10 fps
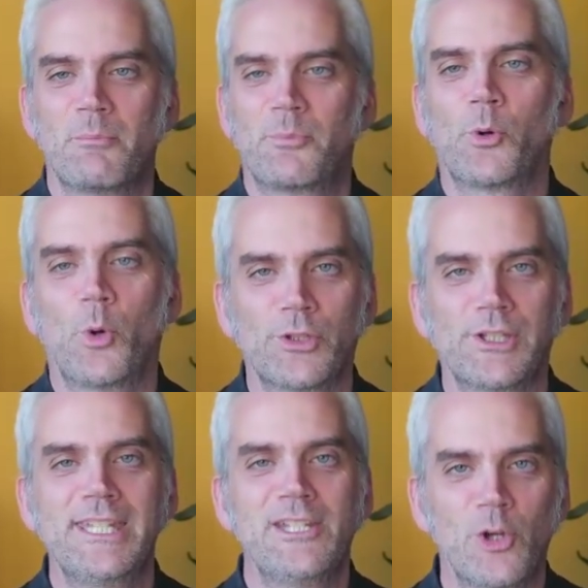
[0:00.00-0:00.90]

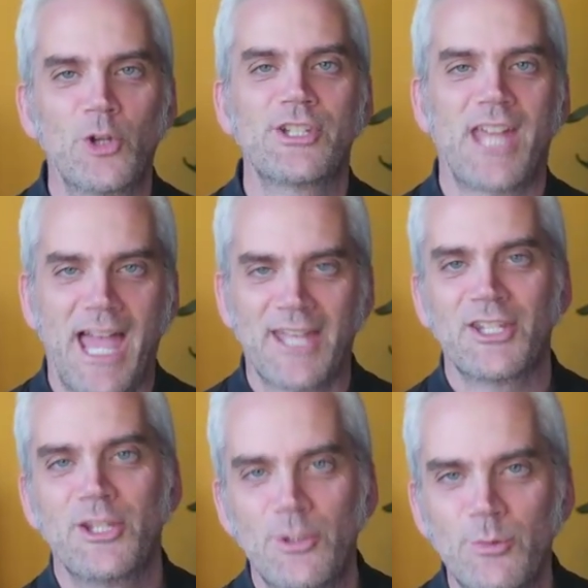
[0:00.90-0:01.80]
broadly good at
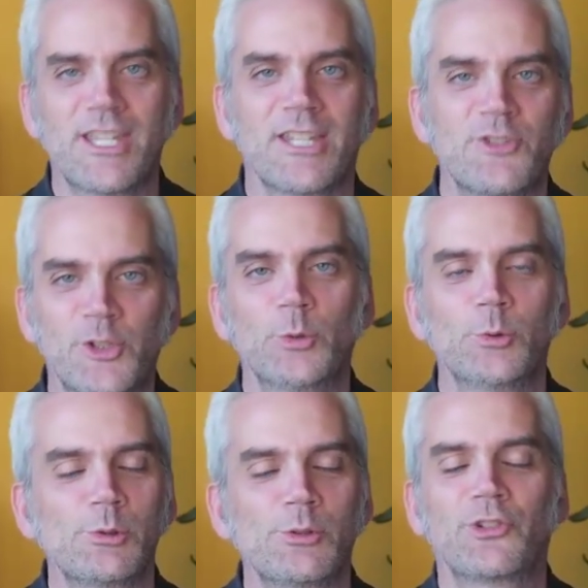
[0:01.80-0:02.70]
using
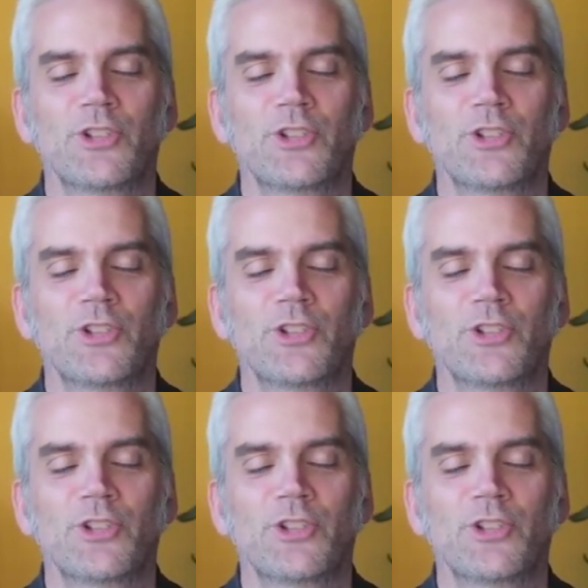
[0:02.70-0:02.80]
tools